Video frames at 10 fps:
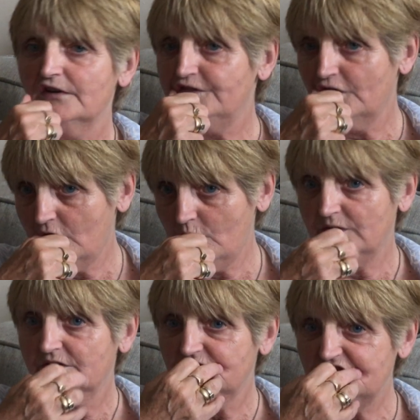
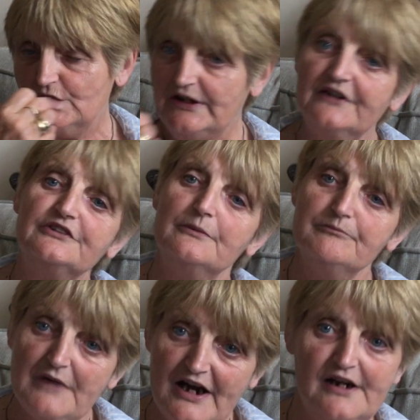to get the
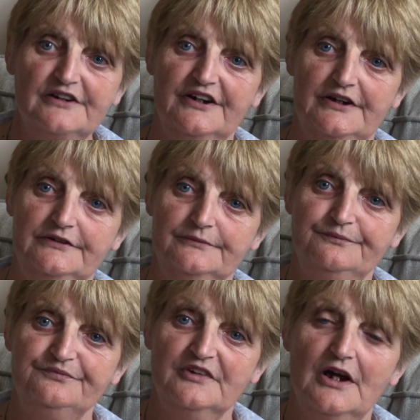marking
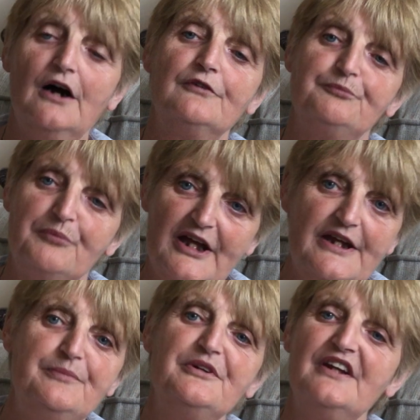of
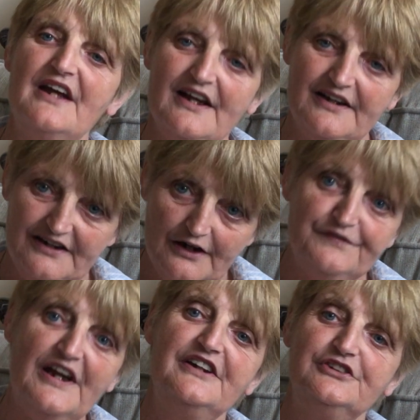
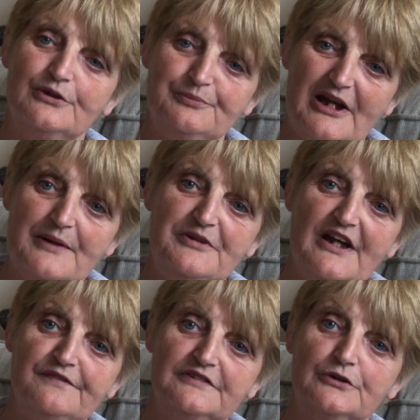angel baby
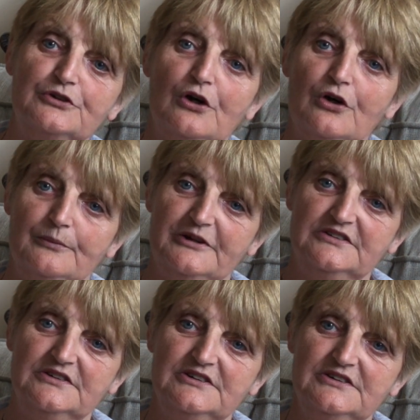Evan O'Gorman,
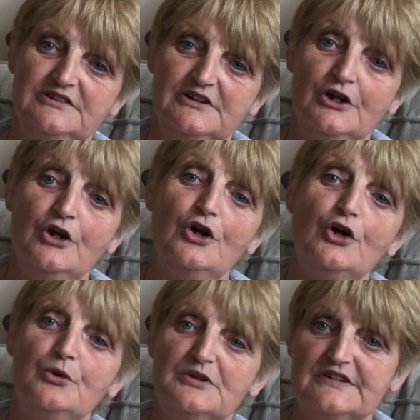
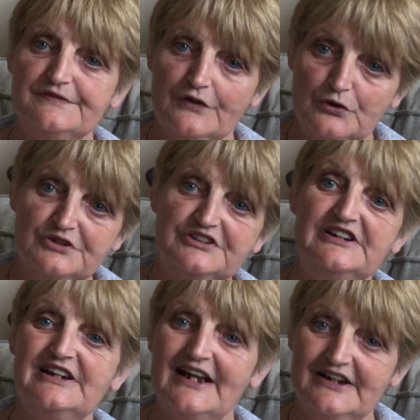who was
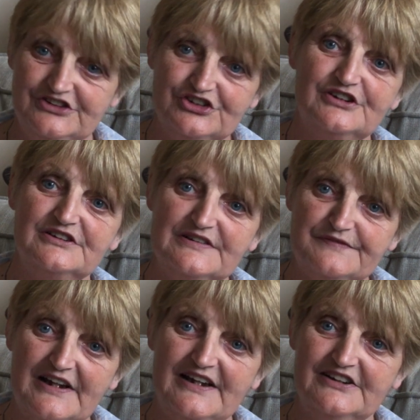48 years
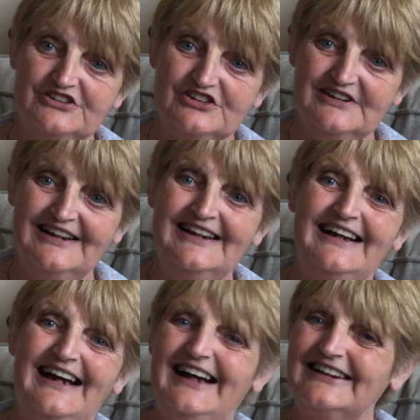of age.
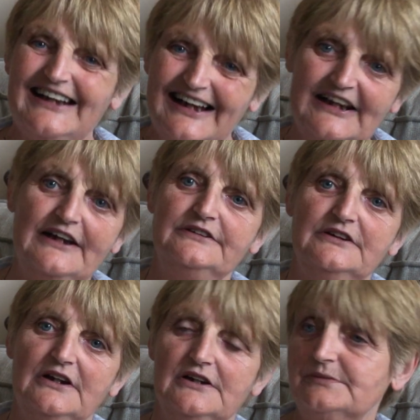And
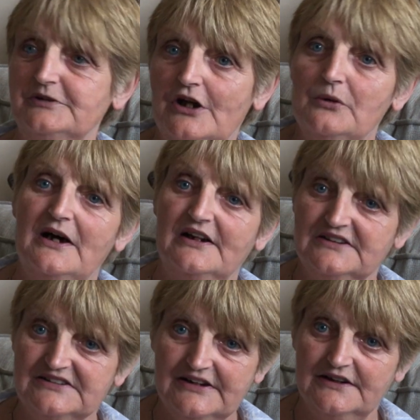Anne, as we know, Anne
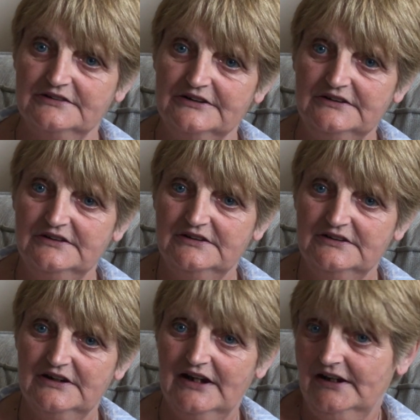is ill,
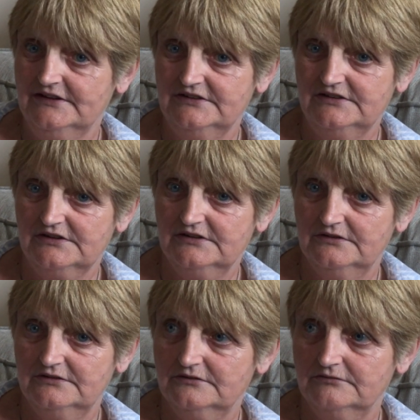and,
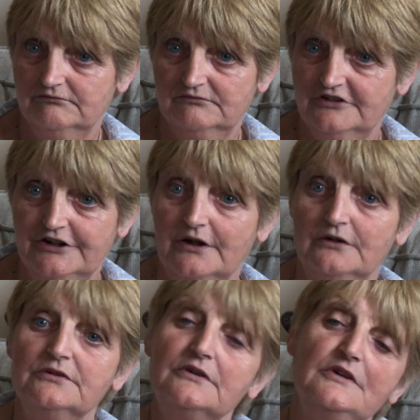you know,